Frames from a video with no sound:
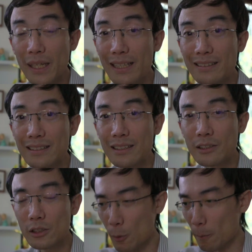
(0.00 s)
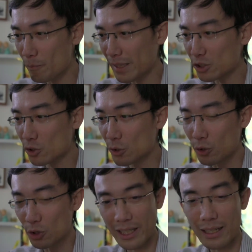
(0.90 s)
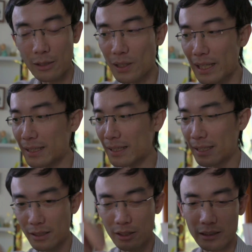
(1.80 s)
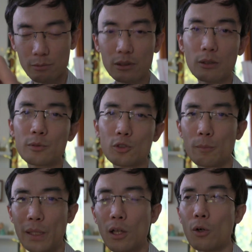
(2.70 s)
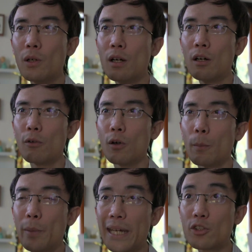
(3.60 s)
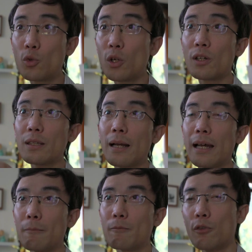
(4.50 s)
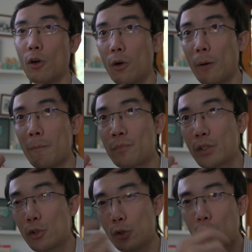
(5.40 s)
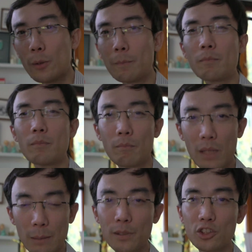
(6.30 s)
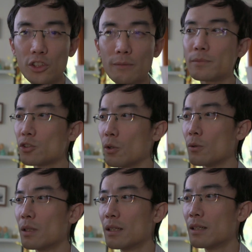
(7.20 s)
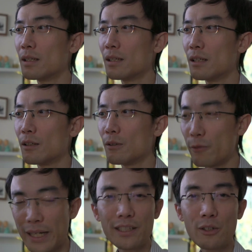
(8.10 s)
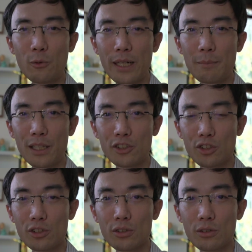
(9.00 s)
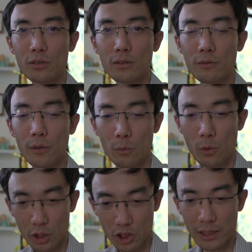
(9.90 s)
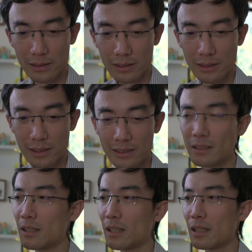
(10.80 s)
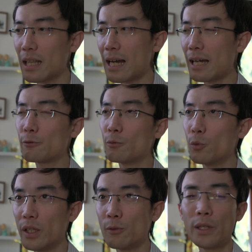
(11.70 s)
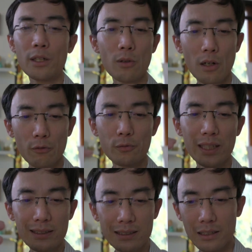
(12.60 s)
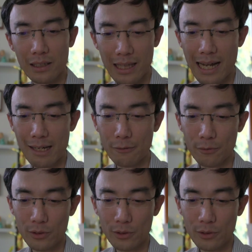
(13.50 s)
in, so make sure you check out the link in the description below for Patreon and for YouTube membership. So thank you very much for watching this live review of this live